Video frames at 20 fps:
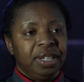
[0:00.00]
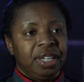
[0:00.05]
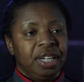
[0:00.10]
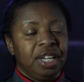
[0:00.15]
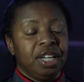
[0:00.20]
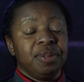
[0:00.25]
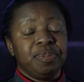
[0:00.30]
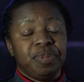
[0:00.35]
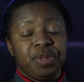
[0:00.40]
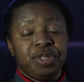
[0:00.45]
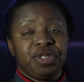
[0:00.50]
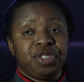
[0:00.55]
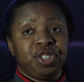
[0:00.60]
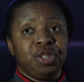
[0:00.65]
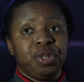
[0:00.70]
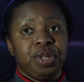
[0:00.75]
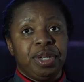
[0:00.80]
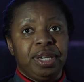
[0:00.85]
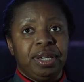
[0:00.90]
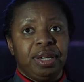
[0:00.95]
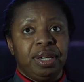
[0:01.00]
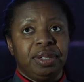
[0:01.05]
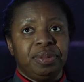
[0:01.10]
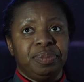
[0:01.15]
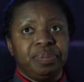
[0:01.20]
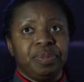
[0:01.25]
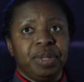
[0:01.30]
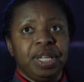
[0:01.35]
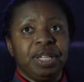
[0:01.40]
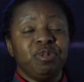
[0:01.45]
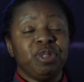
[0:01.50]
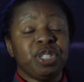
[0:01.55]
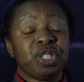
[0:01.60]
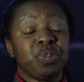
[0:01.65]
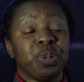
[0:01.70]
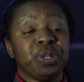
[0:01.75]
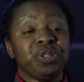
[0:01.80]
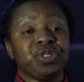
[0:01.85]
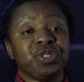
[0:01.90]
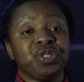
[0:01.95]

uh, to the, in response